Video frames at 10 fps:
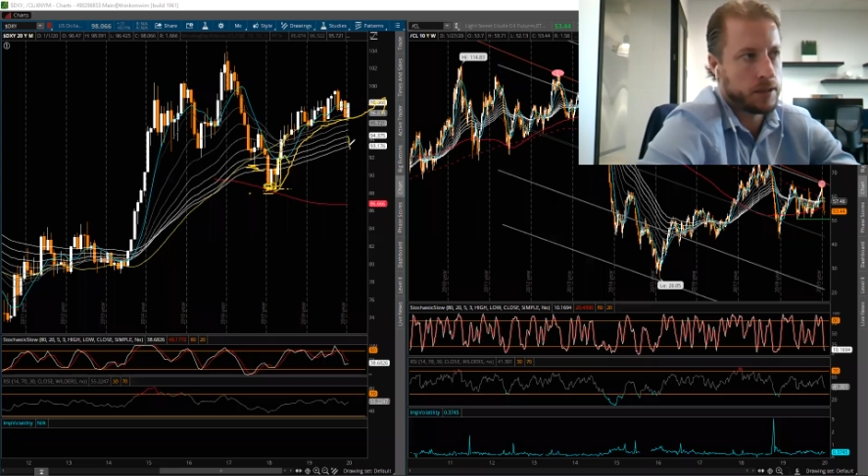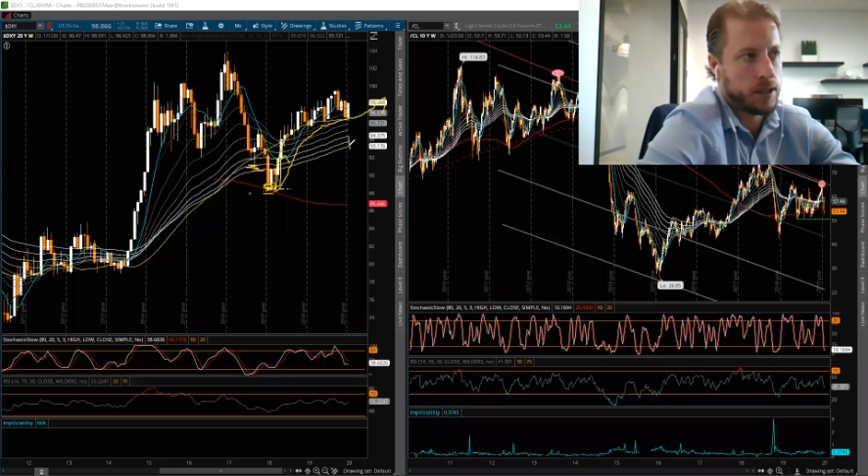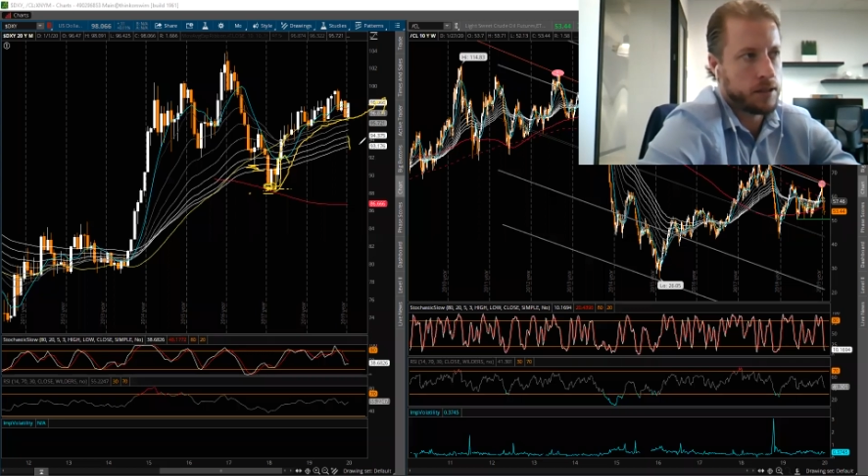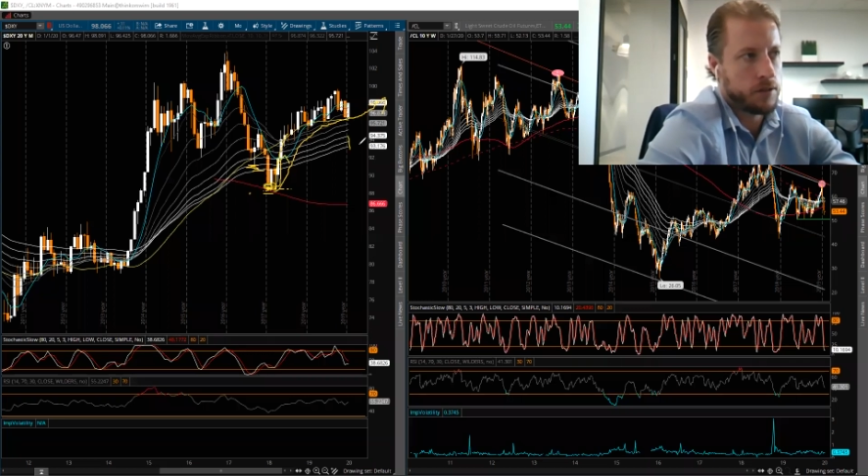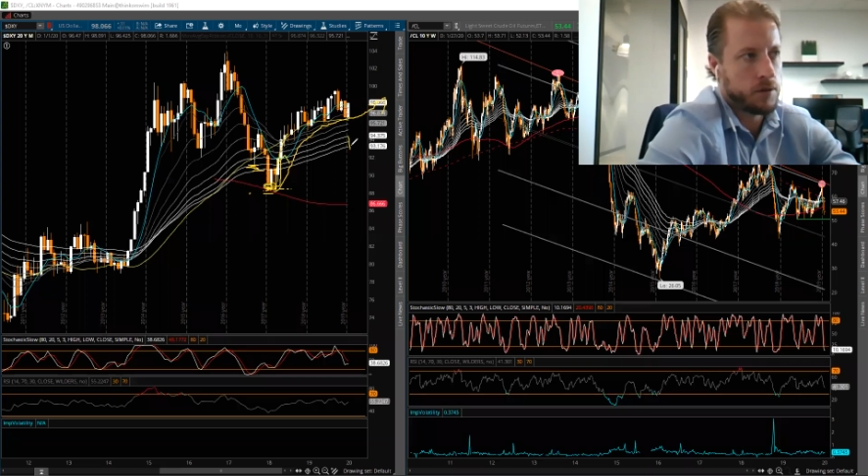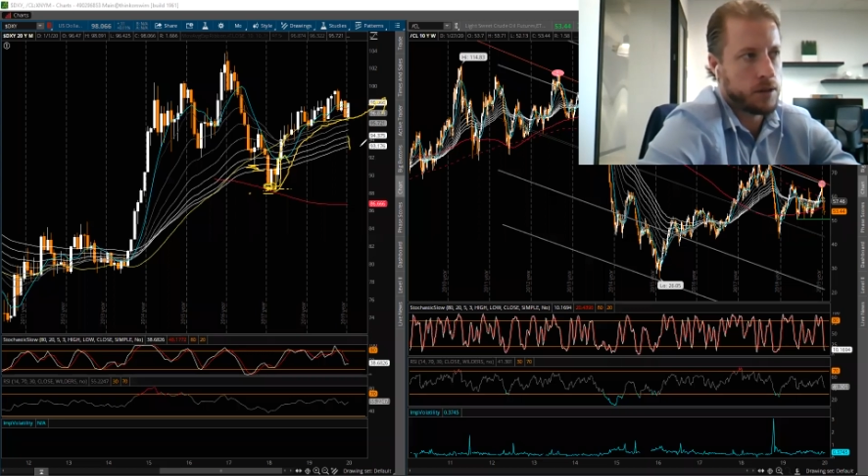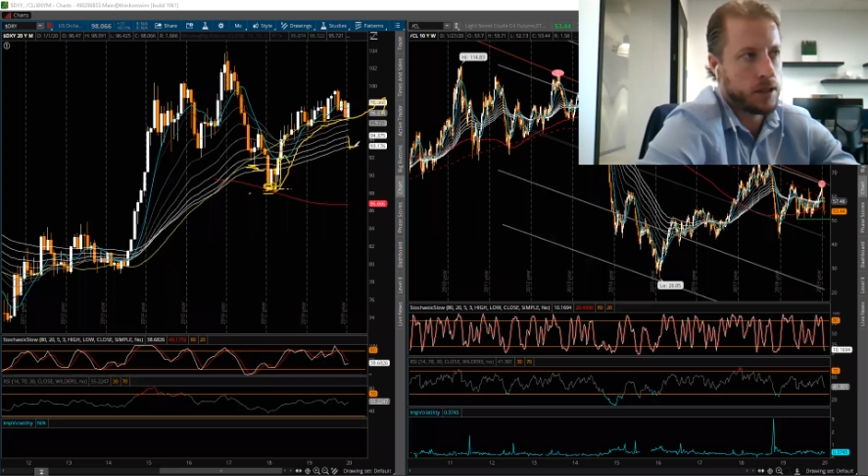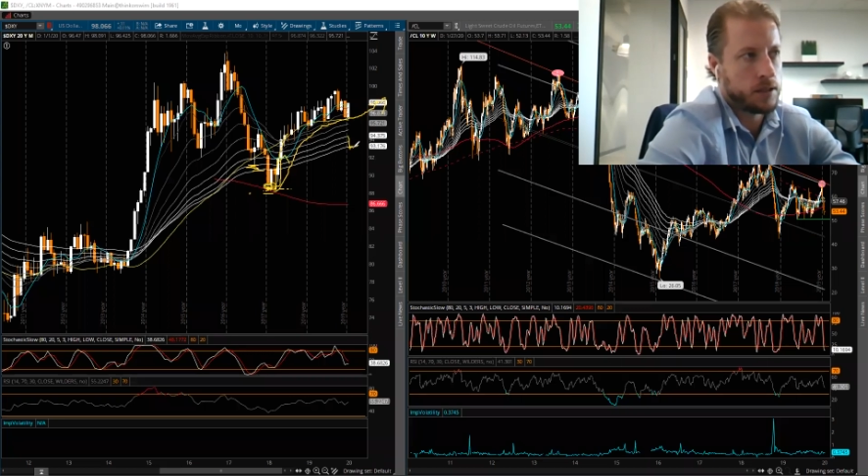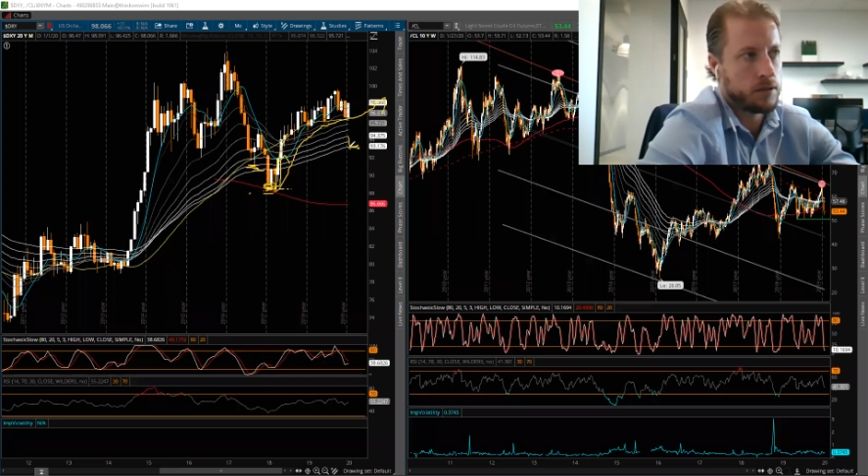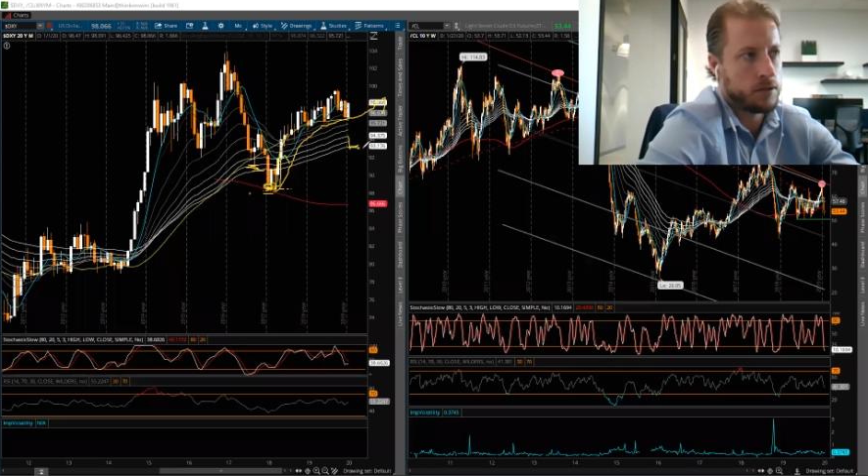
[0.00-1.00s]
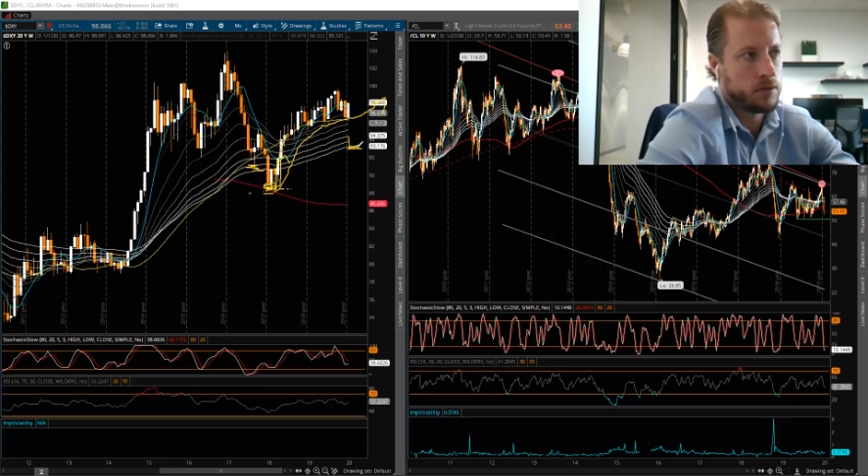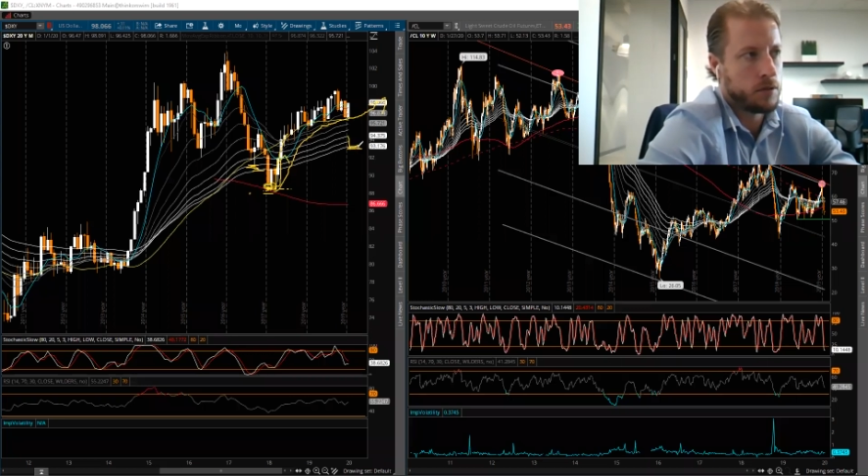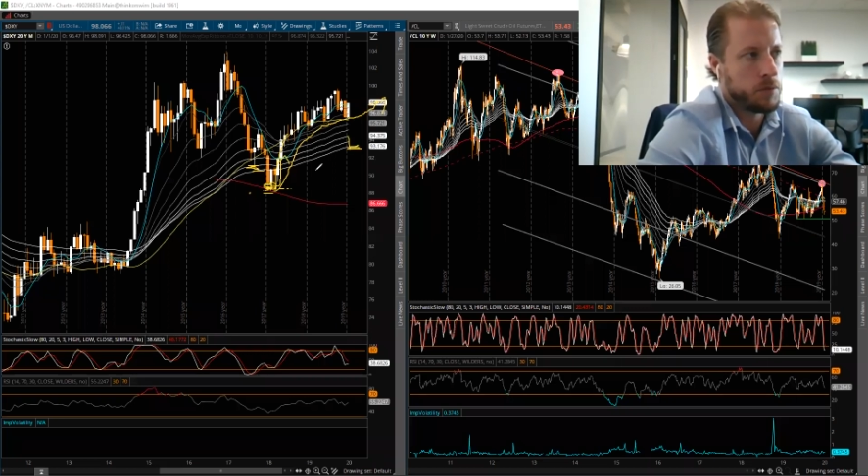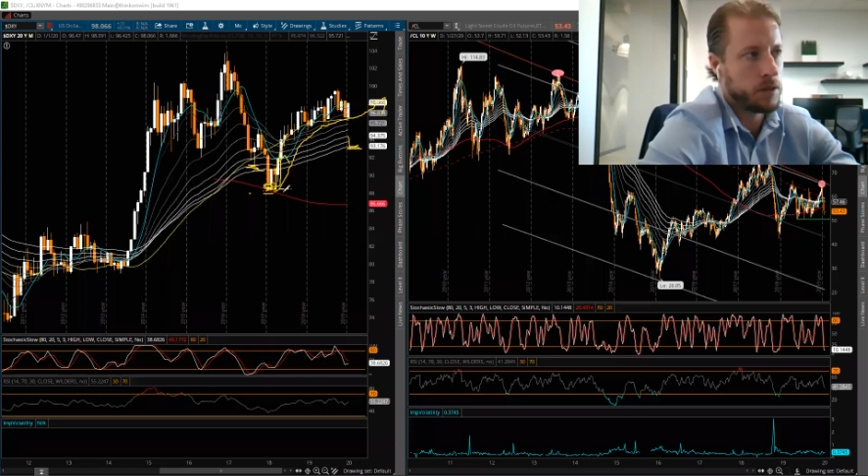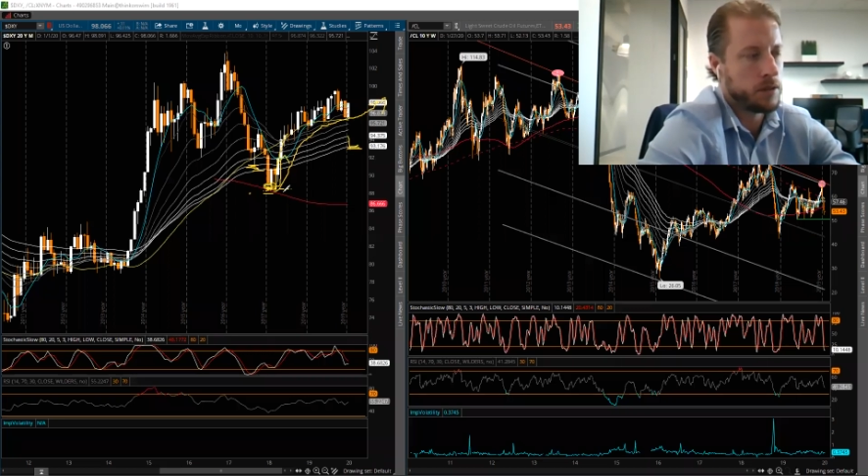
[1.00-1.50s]
to 93, 92,
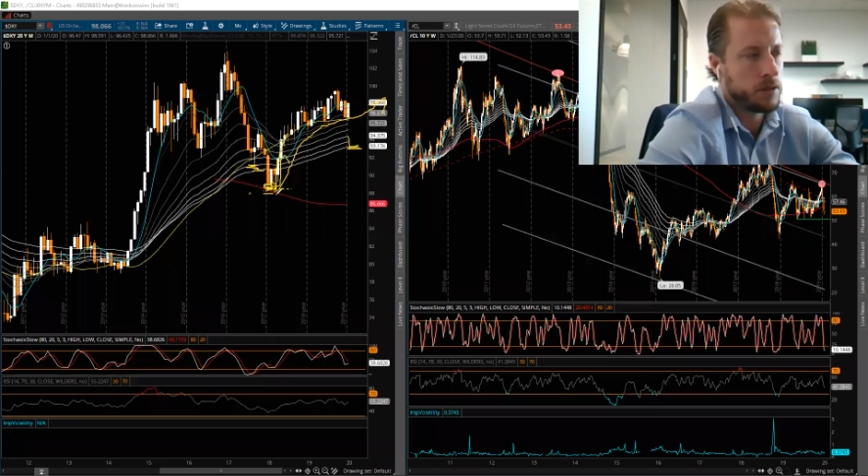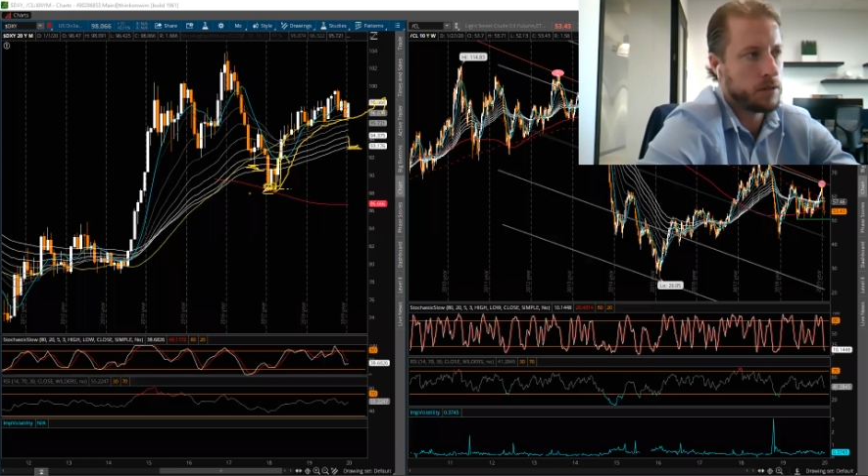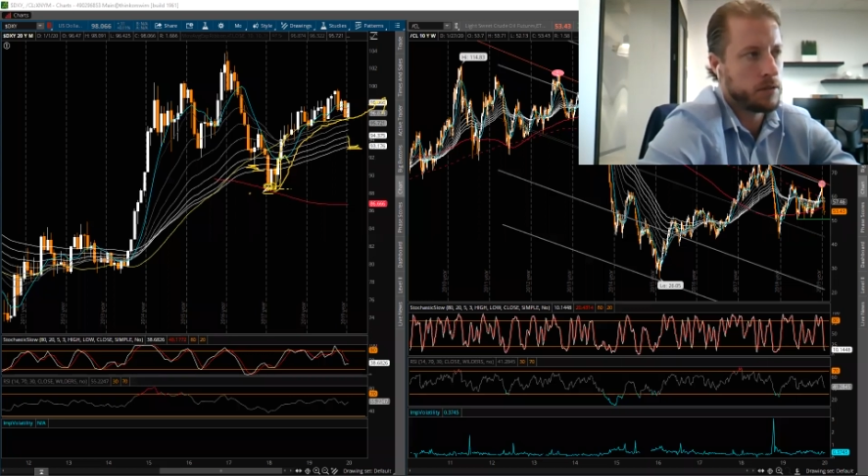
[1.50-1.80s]
I mean,